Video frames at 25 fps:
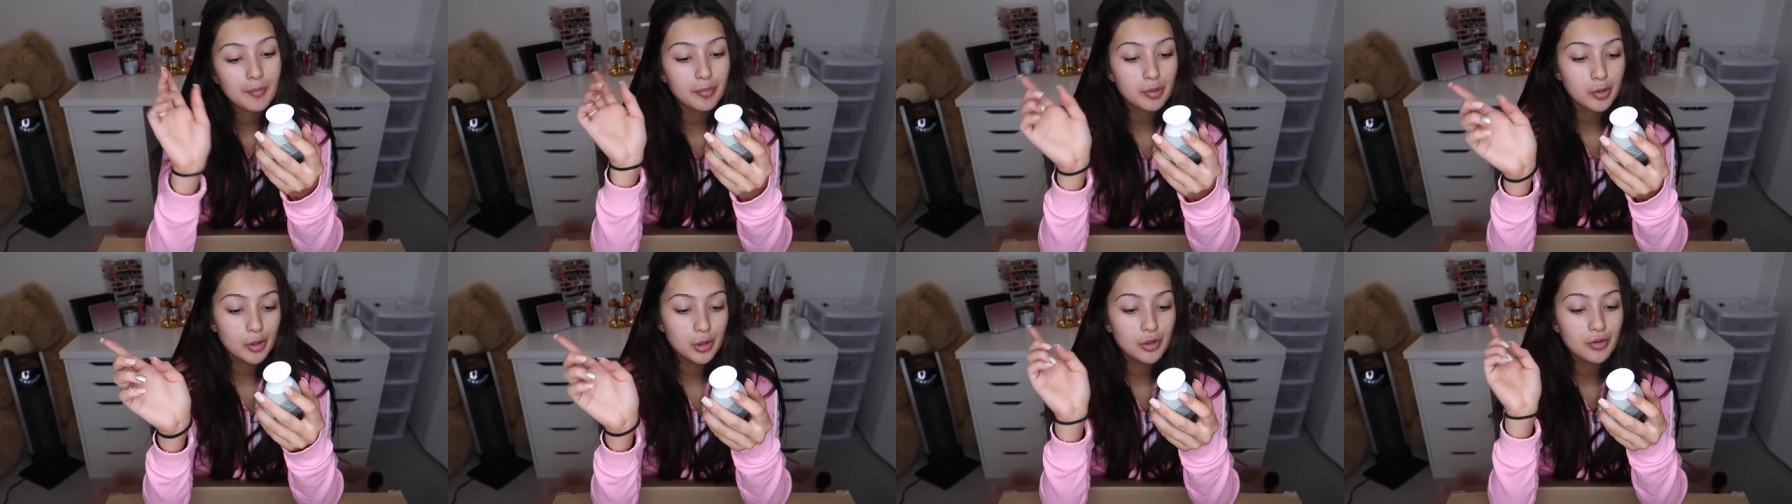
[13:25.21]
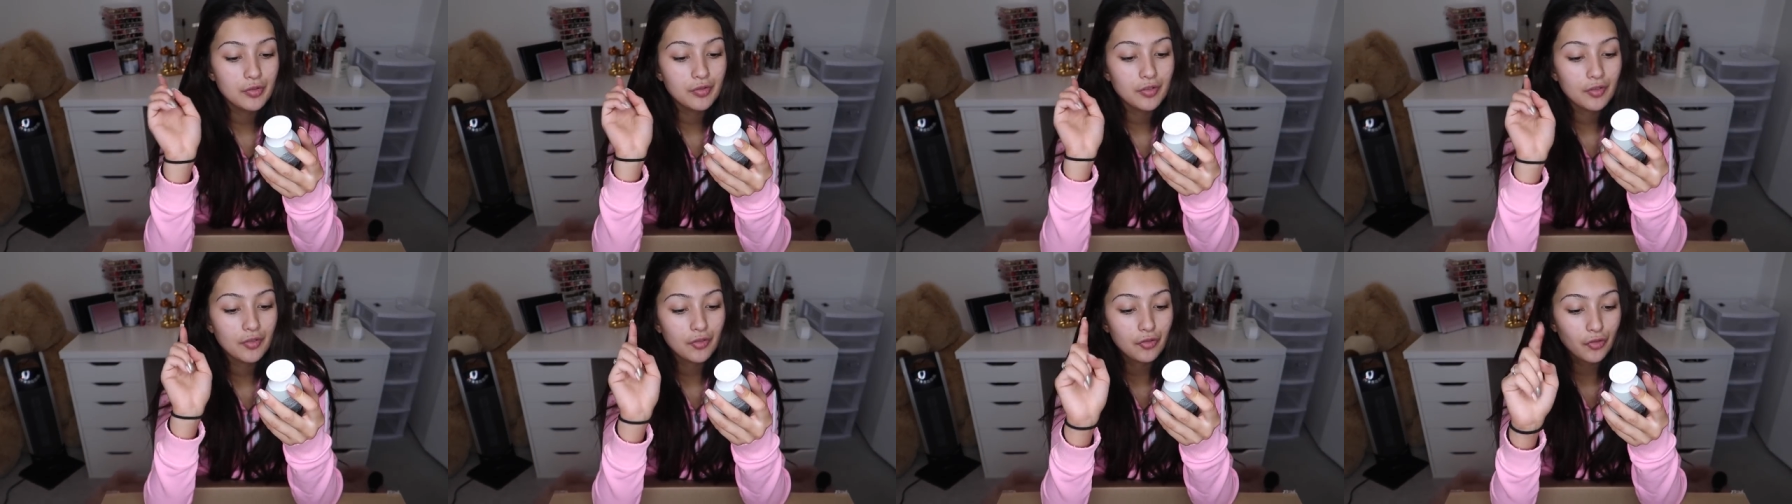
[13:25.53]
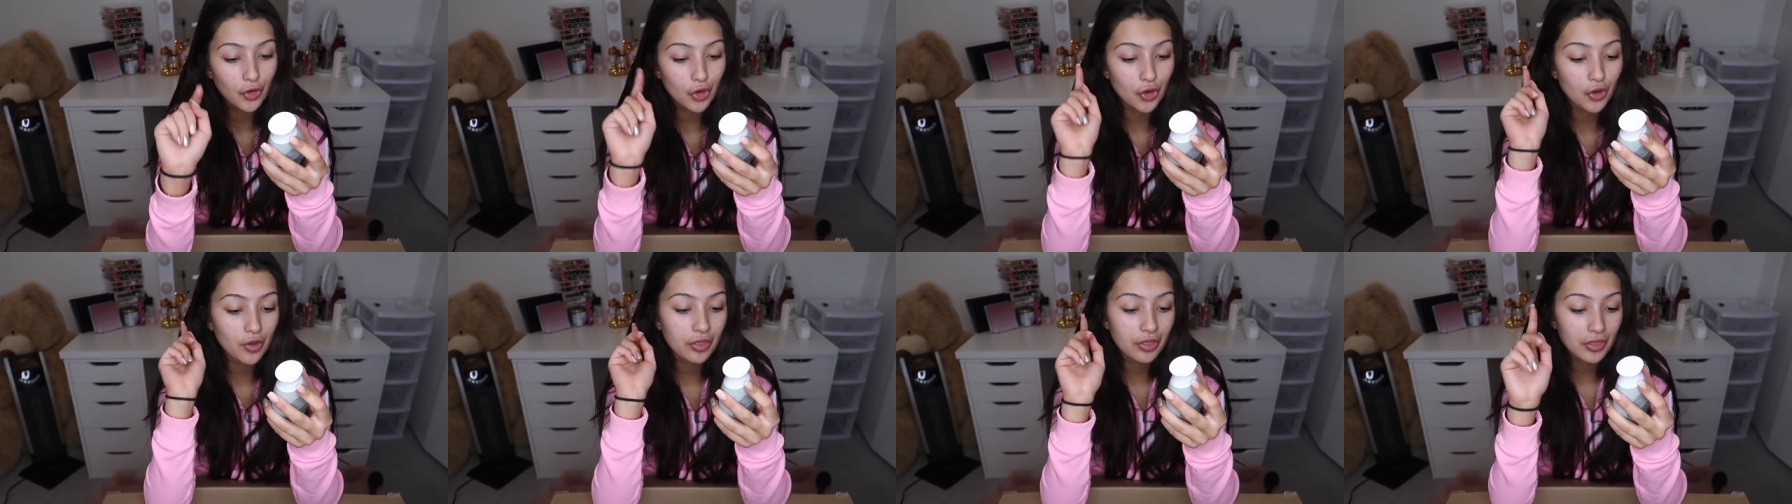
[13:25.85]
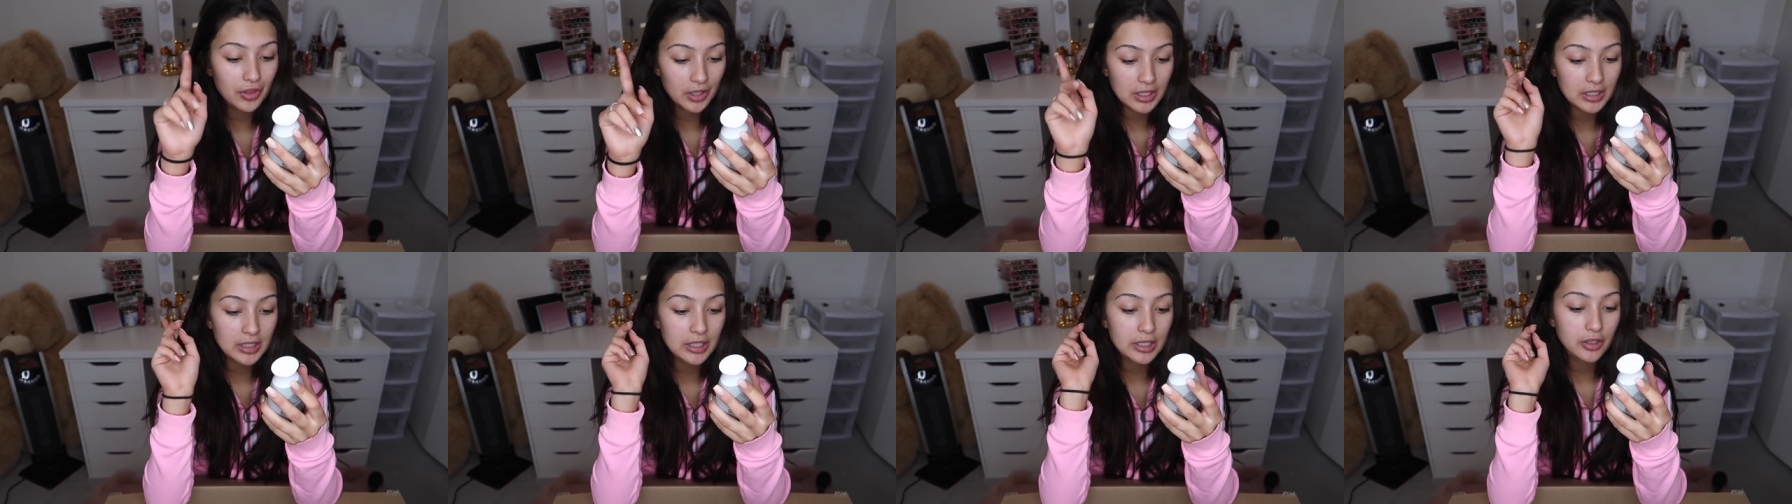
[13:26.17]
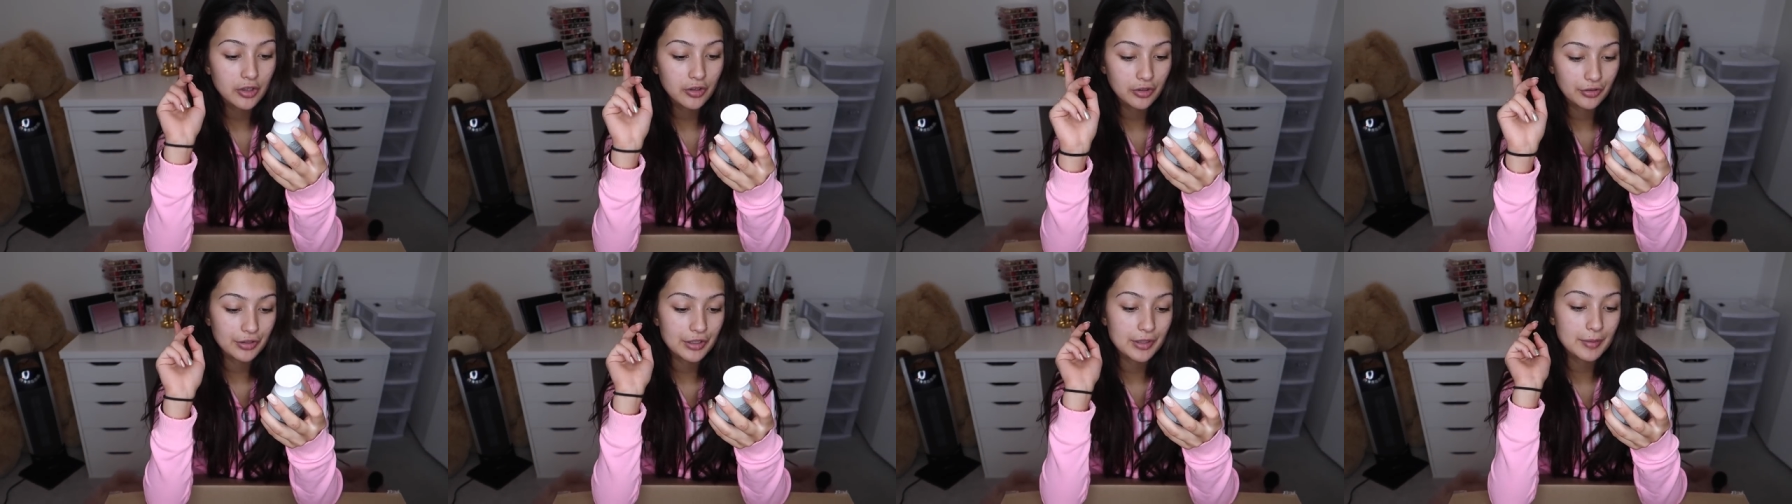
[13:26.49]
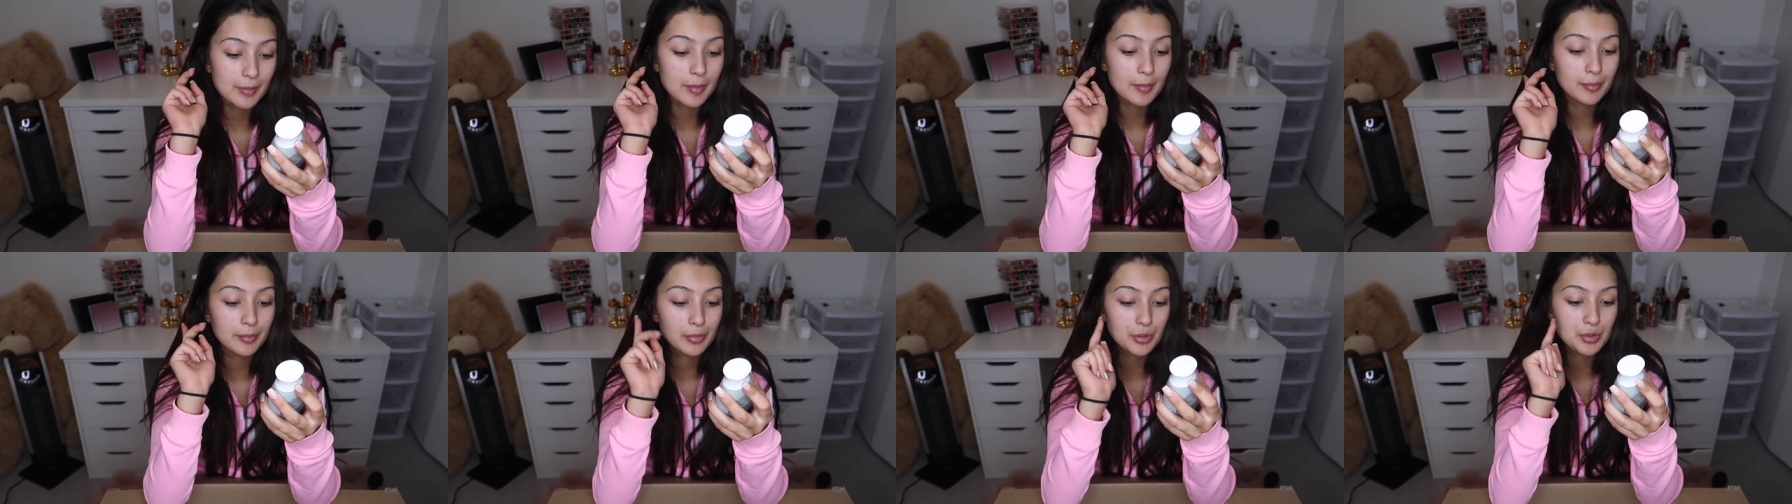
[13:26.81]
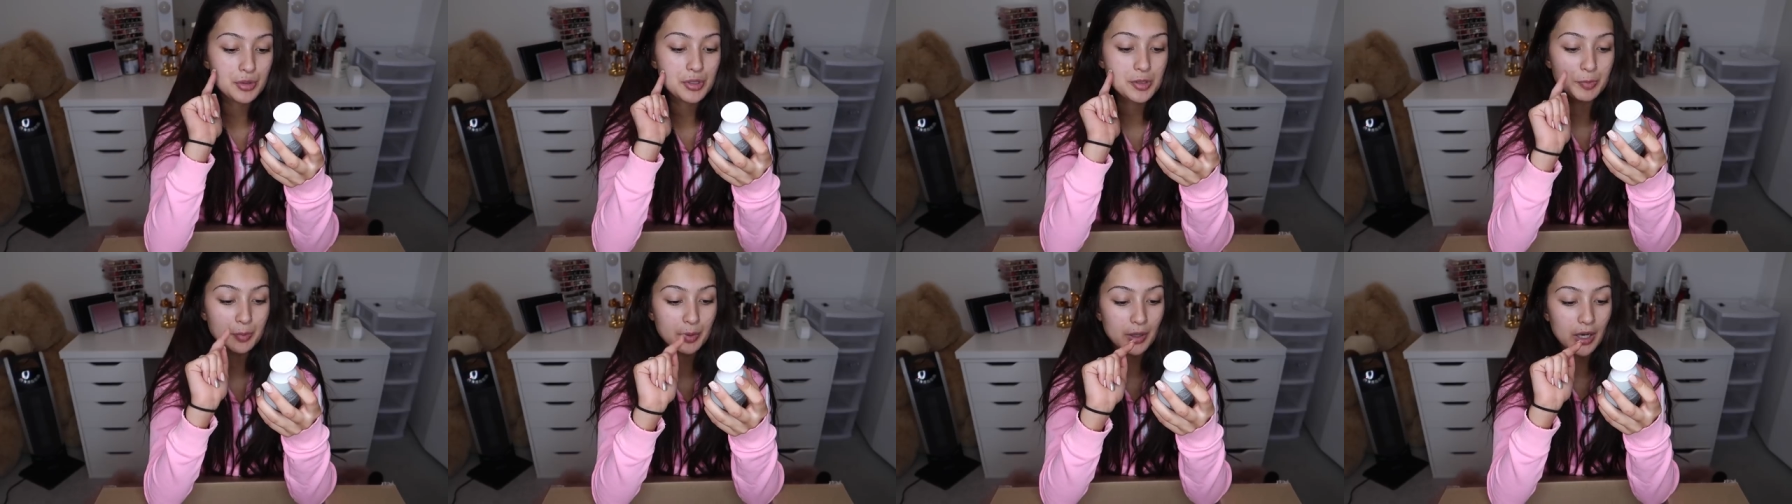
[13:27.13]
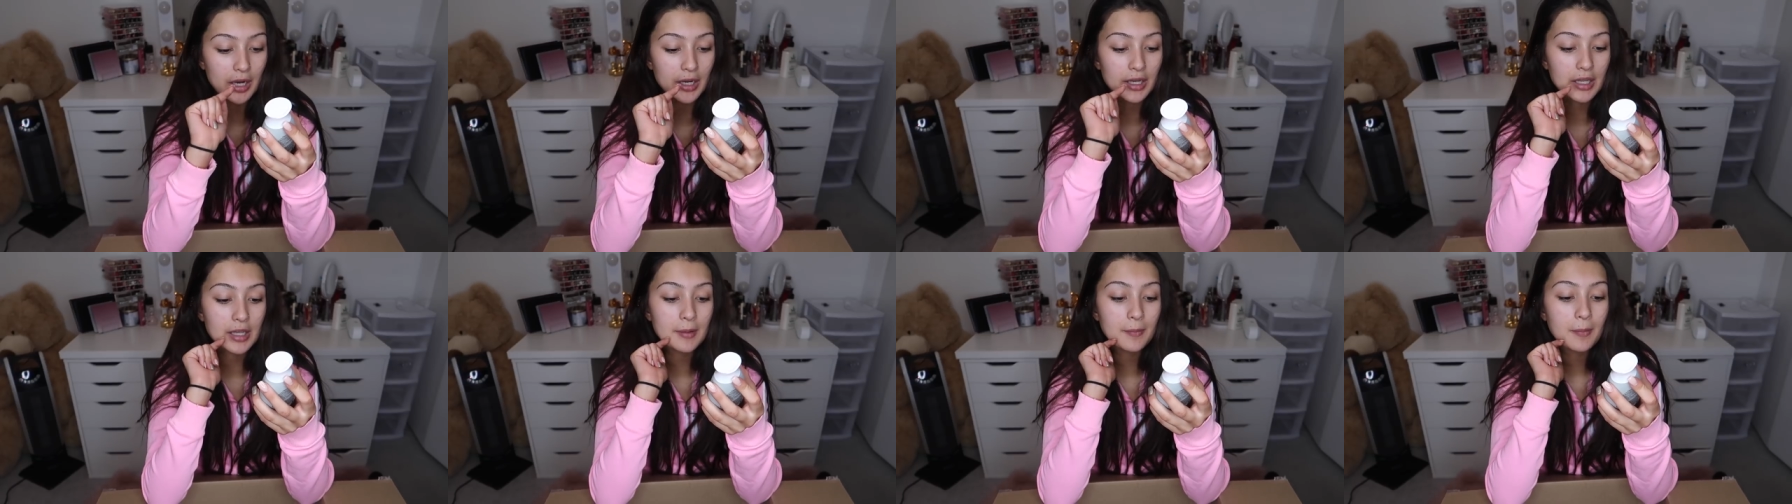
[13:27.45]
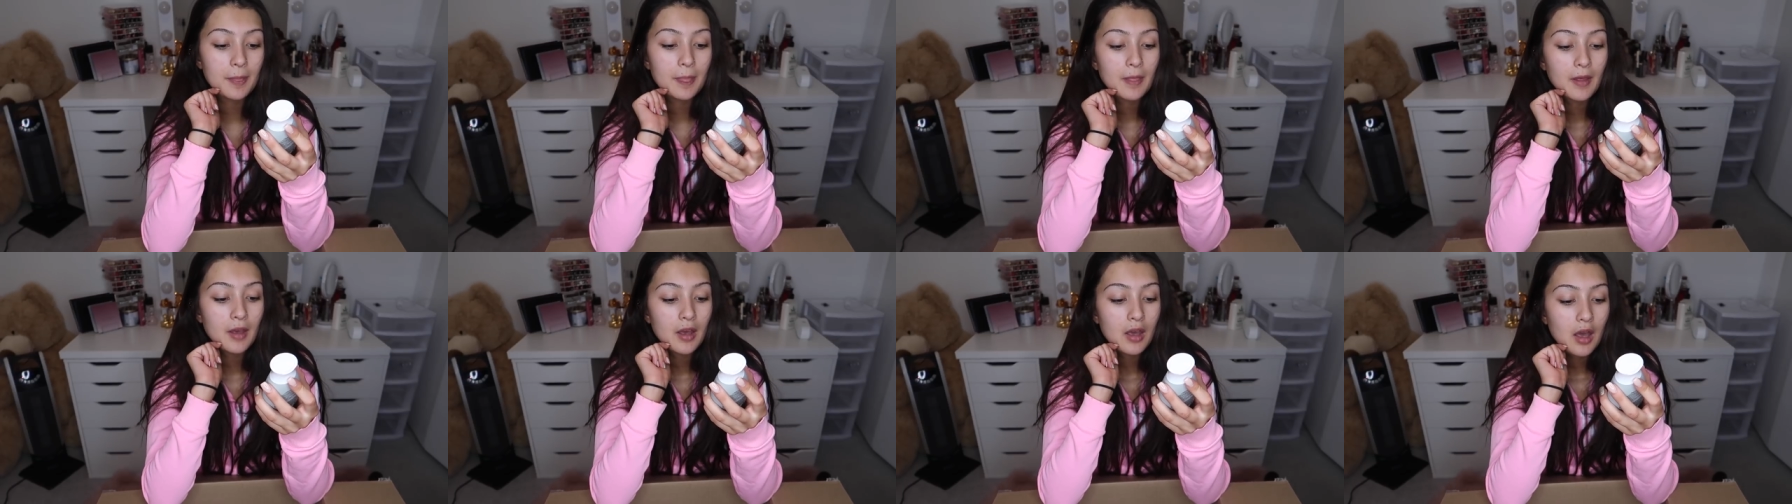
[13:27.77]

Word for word: Proof Full Thickening Cream Boost Body.